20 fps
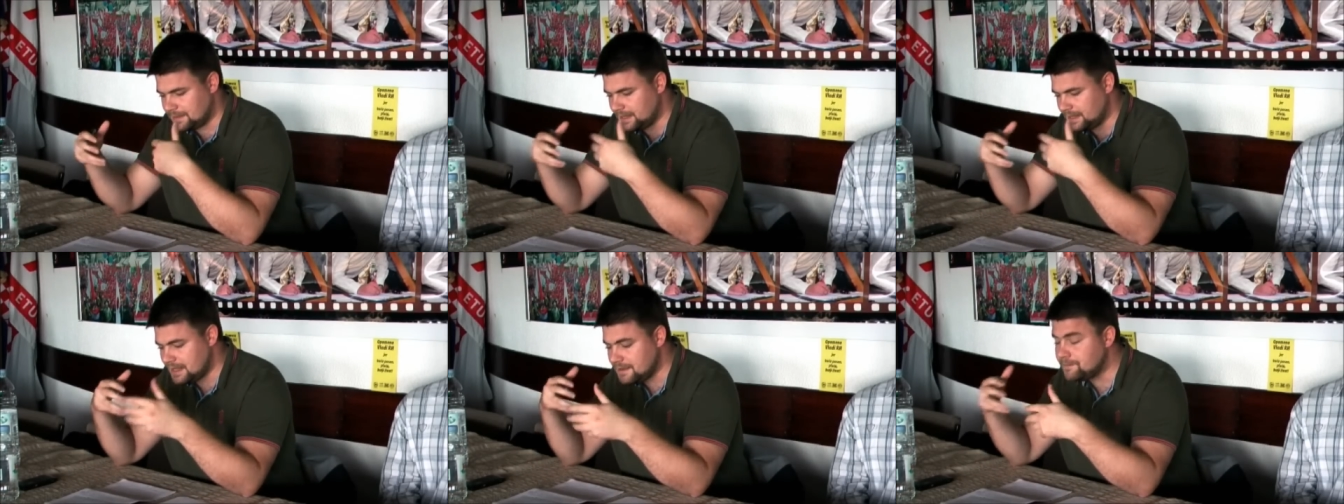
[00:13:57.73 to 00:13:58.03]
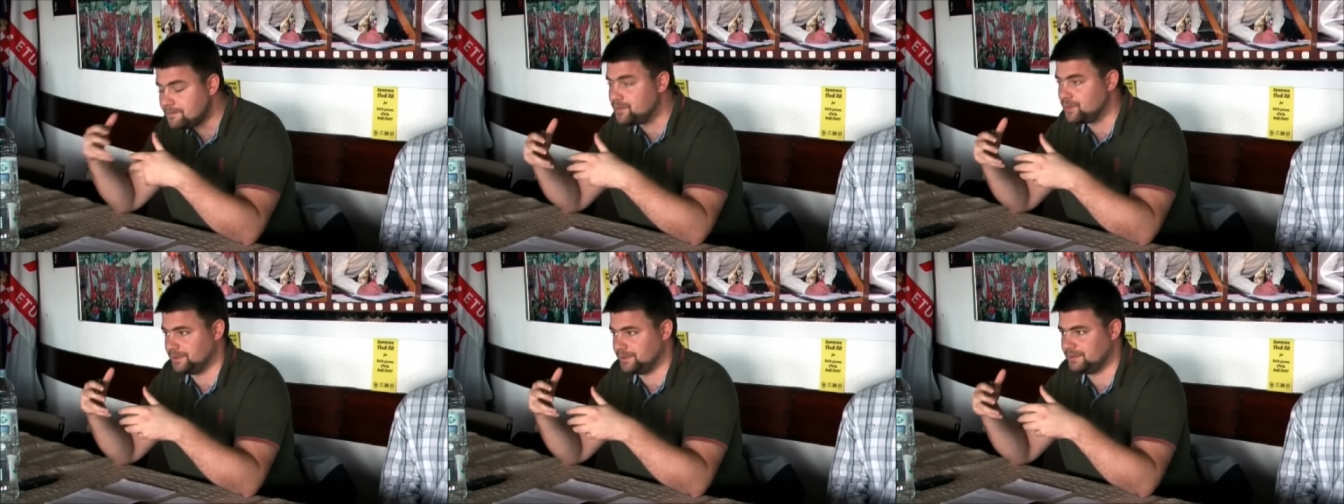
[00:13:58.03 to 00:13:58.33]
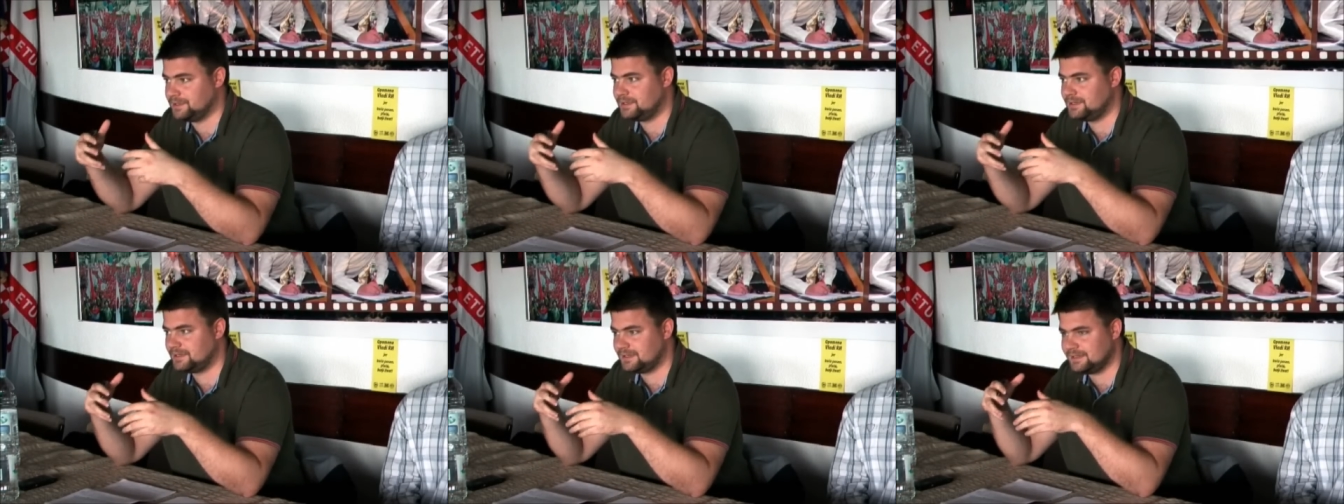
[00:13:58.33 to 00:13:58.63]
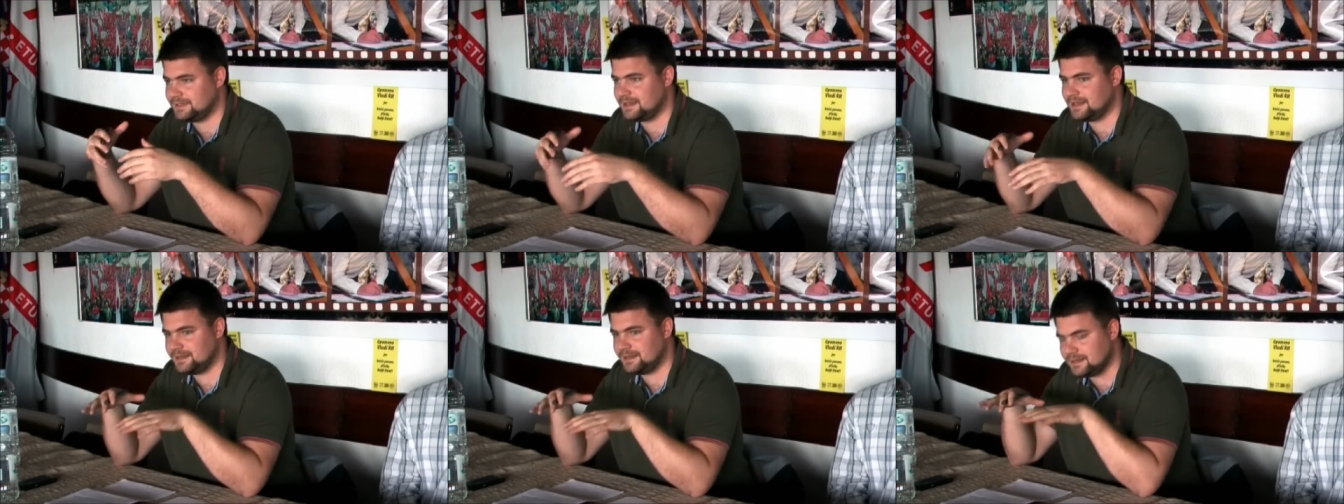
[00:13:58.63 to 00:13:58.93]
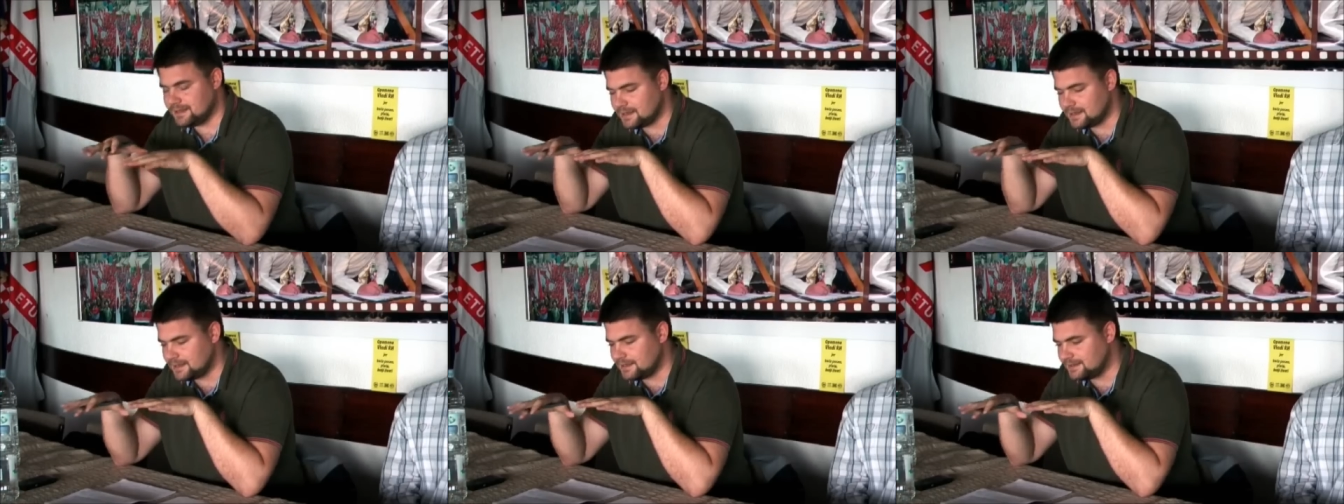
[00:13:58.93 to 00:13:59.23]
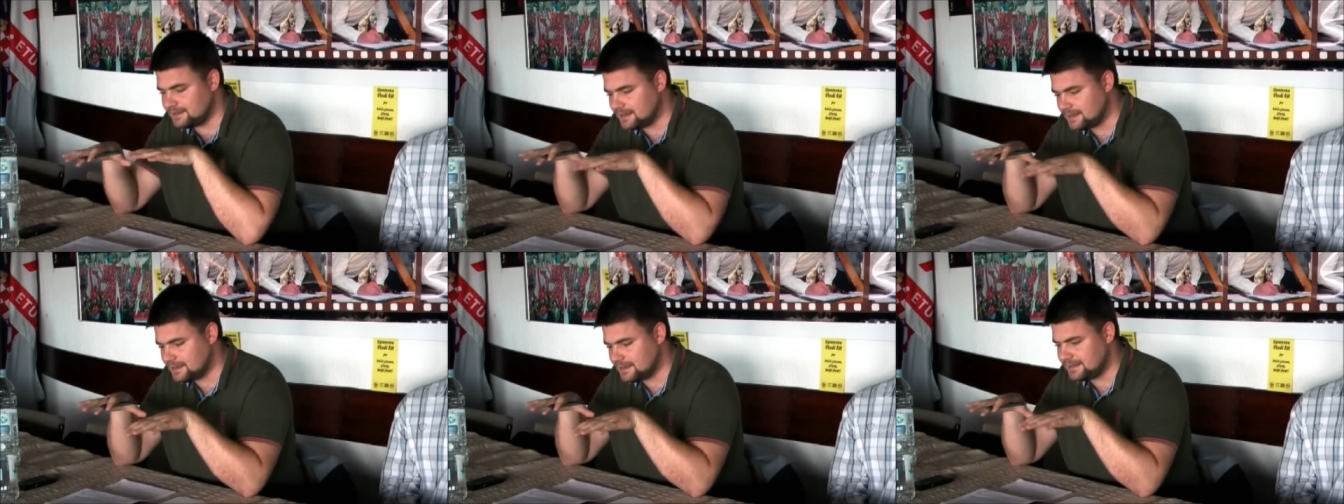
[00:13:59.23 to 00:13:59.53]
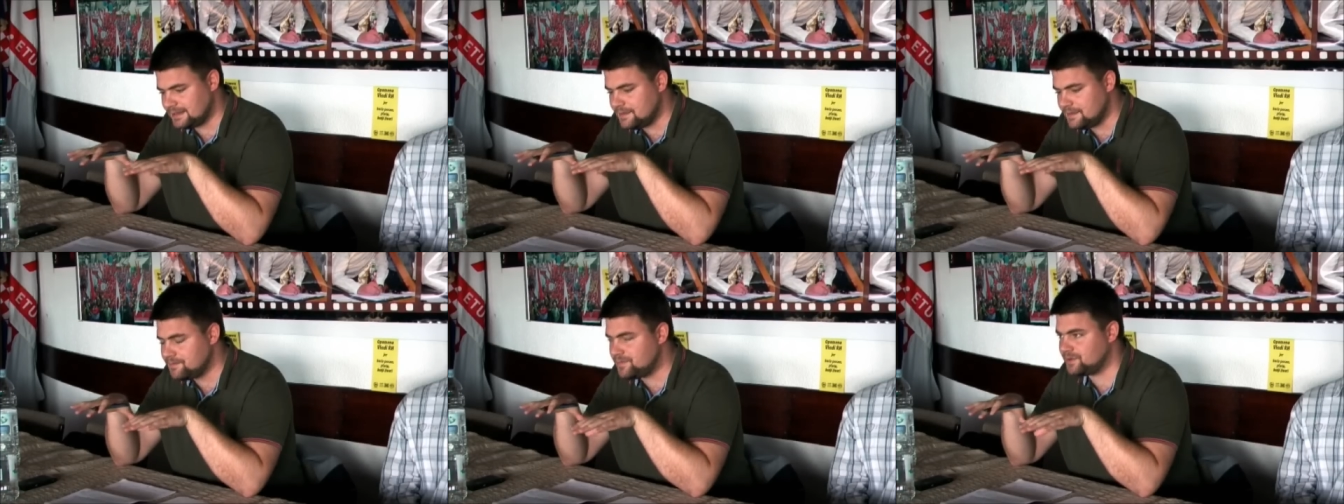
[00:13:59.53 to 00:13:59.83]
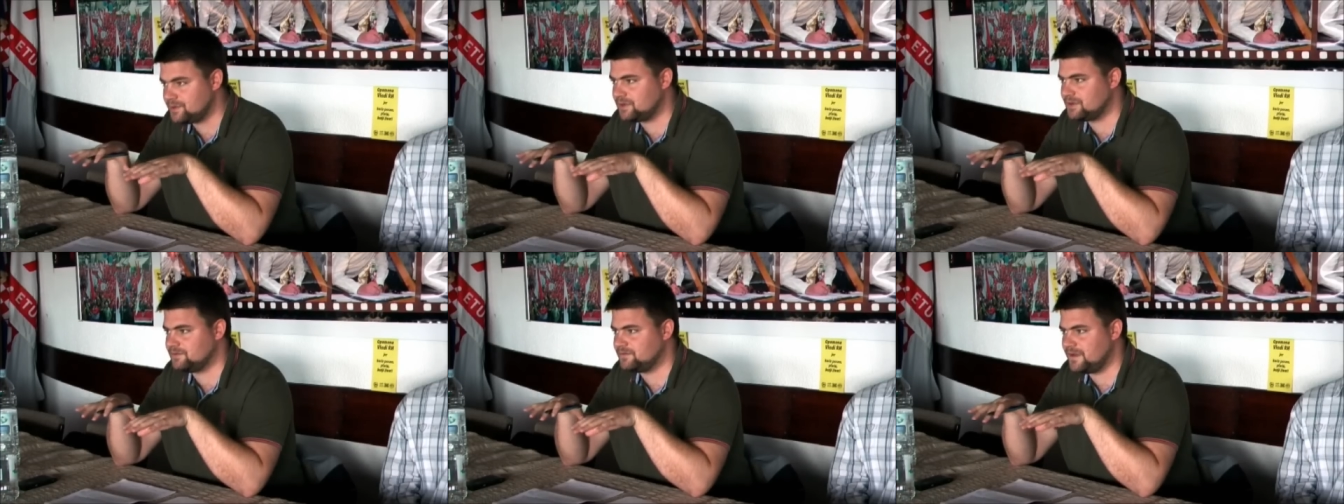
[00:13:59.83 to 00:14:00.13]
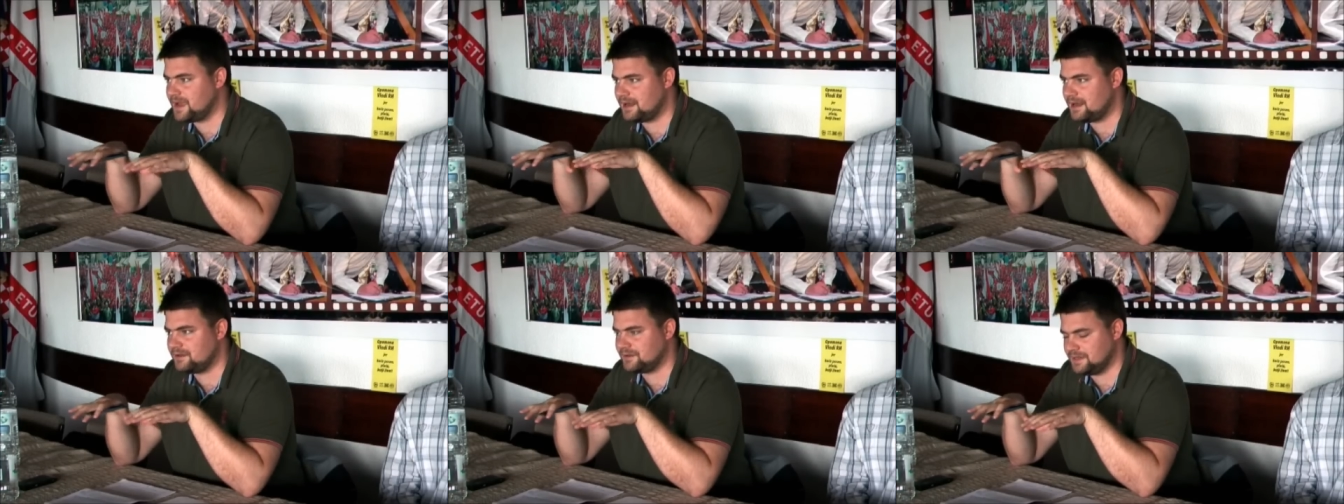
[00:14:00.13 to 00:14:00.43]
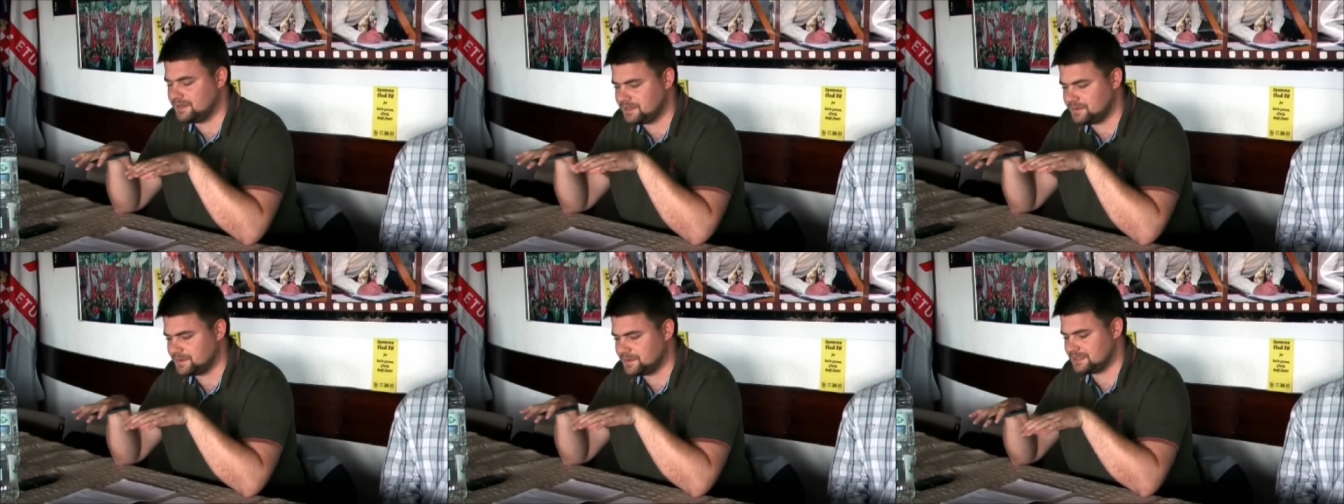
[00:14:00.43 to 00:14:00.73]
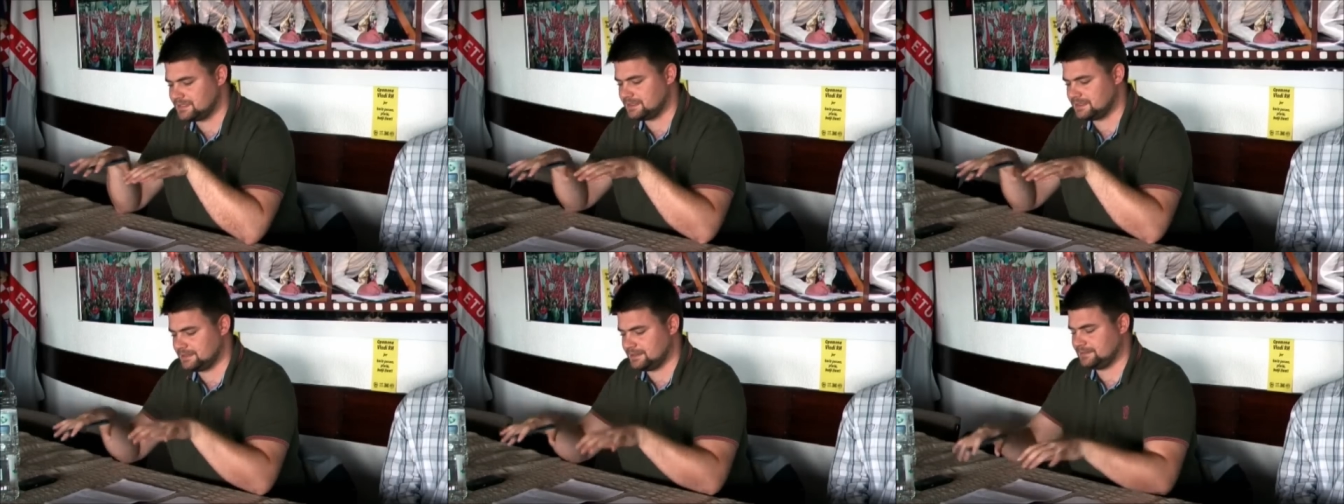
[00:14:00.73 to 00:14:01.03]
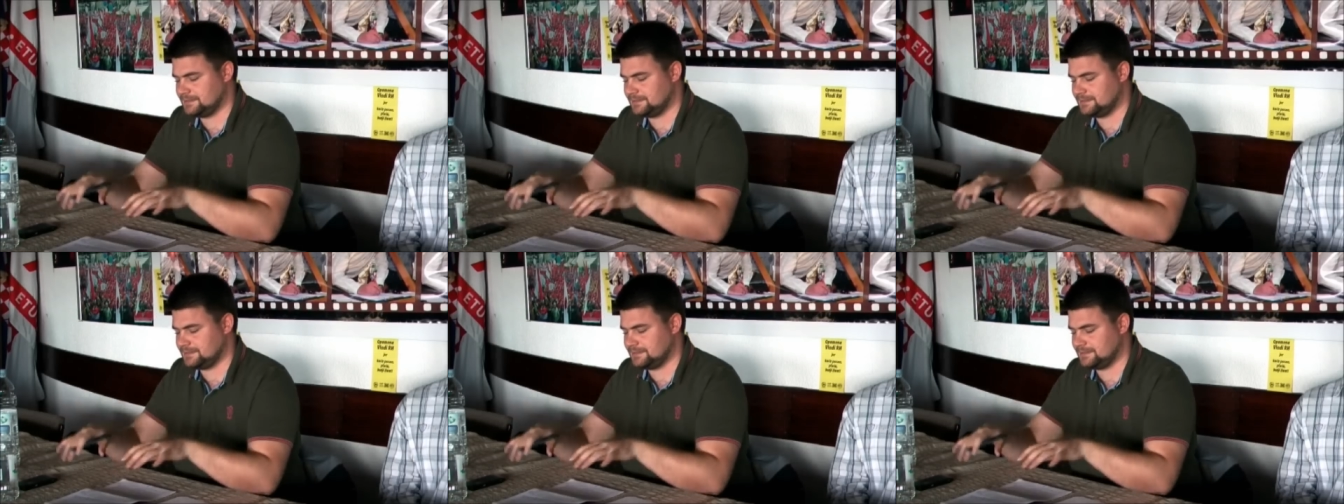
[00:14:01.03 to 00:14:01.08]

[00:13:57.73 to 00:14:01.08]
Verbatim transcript: input, the, the, the input of value that was